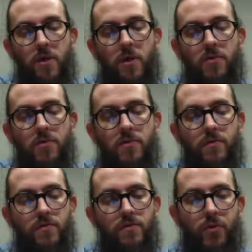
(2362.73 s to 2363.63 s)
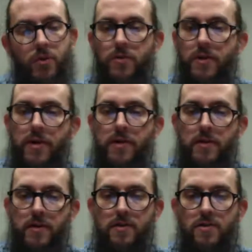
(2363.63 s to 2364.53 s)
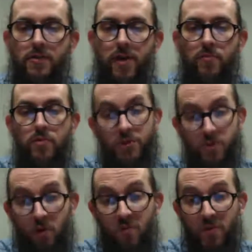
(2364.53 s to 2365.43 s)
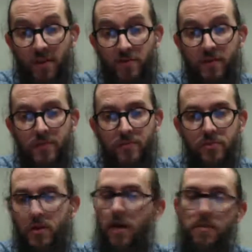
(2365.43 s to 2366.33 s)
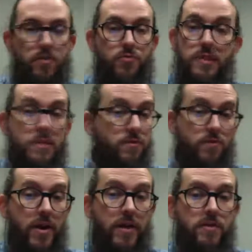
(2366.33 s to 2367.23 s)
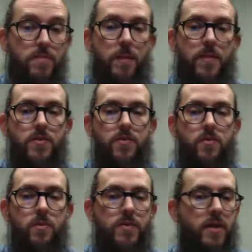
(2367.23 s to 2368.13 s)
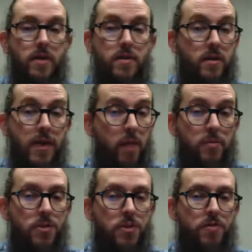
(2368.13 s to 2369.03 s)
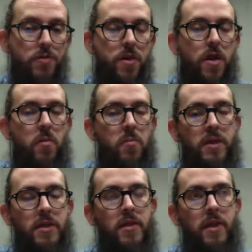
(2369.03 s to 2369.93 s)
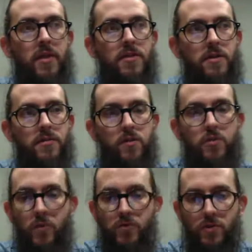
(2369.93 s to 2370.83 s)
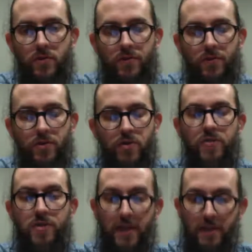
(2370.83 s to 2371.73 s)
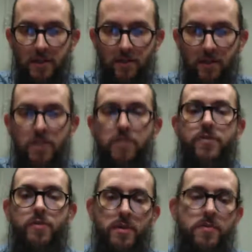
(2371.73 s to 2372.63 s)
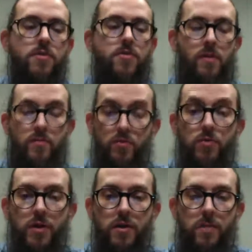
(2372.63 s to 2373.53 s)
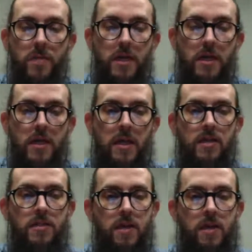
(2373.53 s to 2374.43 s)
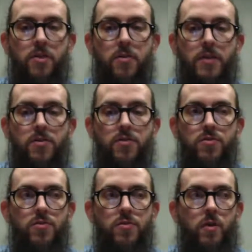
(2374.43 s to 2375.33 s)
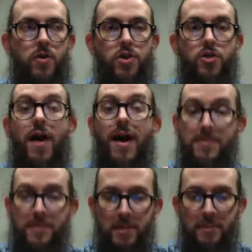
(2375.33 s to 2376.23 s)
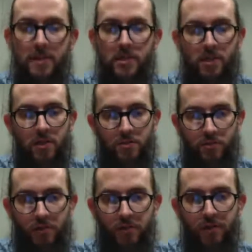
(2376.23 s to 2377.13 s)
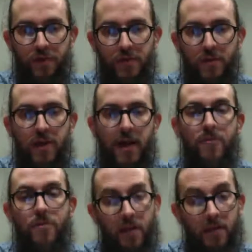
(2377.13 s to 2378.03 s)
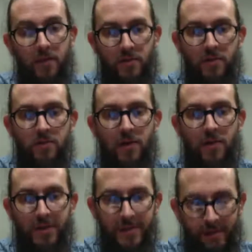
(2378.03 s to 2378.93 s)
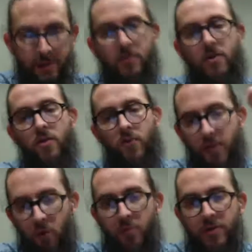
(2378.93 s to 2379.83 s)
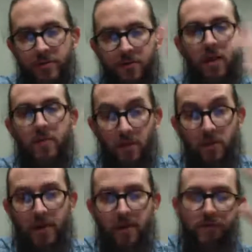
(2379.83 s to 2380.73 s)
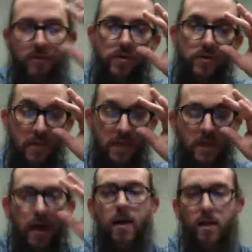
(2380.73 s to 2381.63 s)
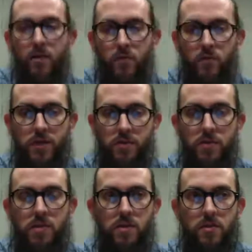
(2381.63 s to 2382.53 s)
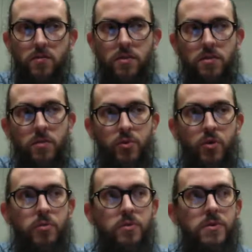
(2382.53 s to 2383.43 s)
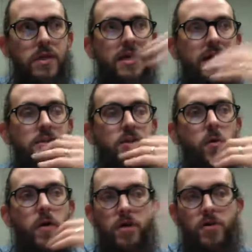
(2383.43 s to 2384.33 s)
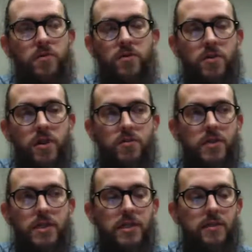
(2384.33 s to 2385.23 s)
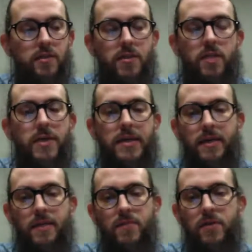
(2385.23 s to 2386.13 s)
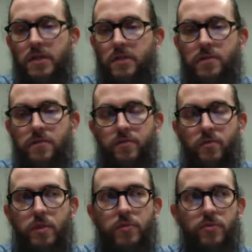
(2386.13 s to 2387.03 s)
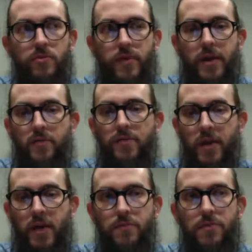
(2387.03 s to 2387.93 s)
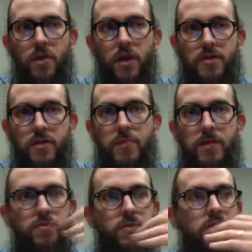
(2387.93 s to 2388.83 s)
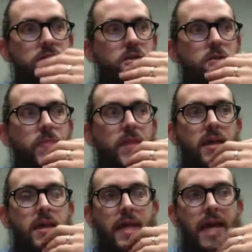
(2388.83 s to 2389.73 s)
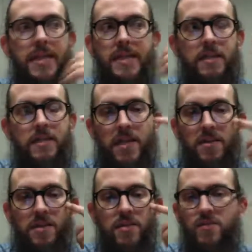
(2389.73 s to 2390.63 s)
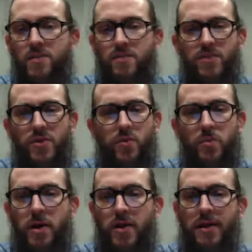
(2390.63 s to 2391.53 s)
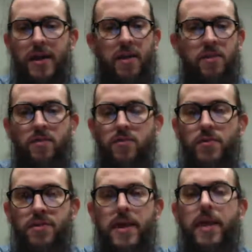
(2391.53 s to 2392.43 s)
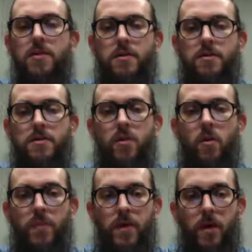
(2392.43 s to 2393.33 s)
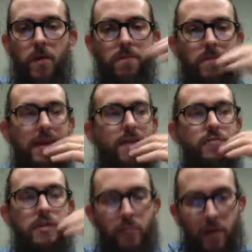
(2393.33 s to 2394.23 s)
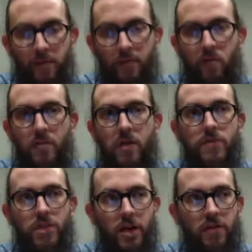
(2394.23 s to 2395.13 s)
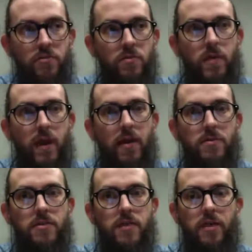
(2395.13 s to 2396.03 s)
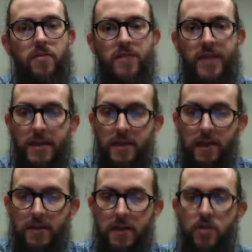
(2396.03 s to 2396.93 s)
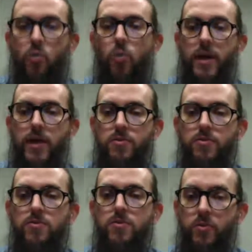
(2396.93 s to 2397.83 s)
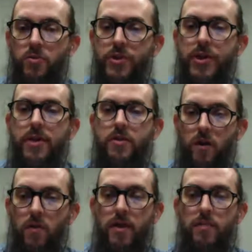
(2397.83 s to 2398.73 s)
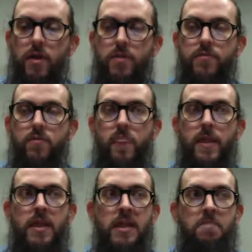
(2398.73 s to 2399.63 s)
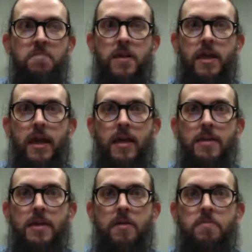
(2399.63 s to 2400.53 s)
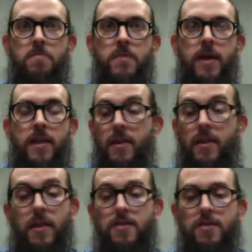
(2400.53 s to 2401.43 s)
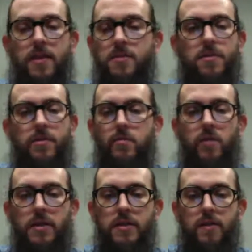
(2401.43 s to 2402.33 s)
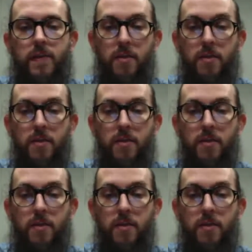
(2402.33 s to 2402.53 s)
Well, Twitter and Instagram, which is owned by Facebook, are not really good friends. So they are not going to help each other, meaning that if you post a photo natively from Instagram to Twitter, it's not going to show as an image in your Twitter feed. You're going to have to click on the Instagram link and go and open Instagram and look at the photo. And of course, they do this on purpose. So you're not making it very easy for people to kind of engage with your content by doing so. And then it feels very robotic and not very tailored. You know, every platform, every channel has kind of an etiquette and a way to communicate on that platform. And that's a terrible idea.